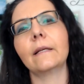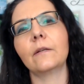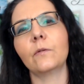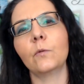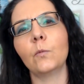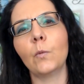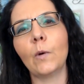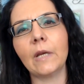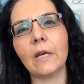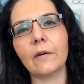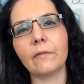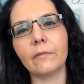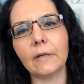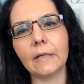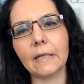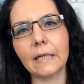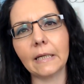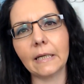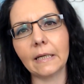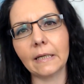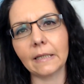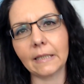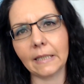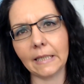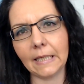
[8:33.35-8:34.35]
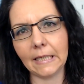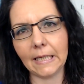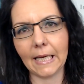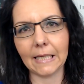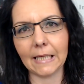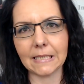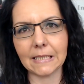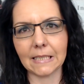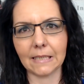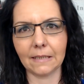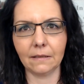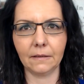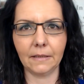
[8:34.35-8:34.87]
Whenever a kid
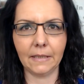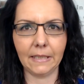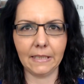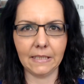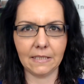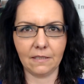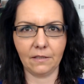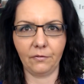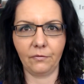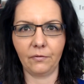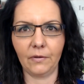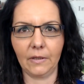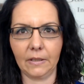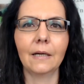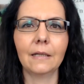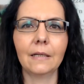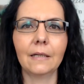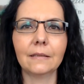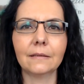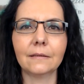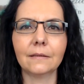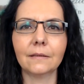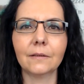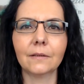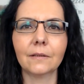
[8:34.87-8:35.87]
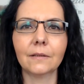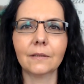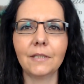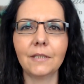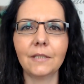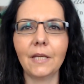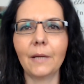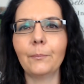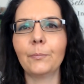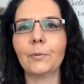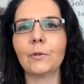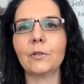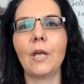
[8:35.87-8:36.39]
has a little hissy fit, a little
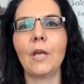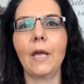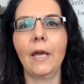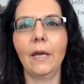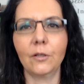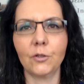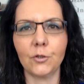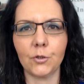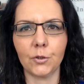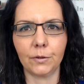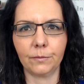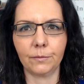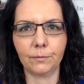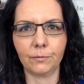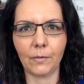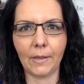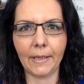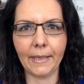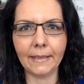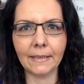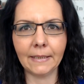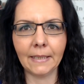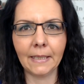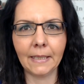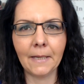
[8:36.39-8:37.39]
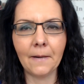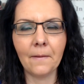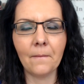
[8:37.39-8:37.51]
temper tantrum, right?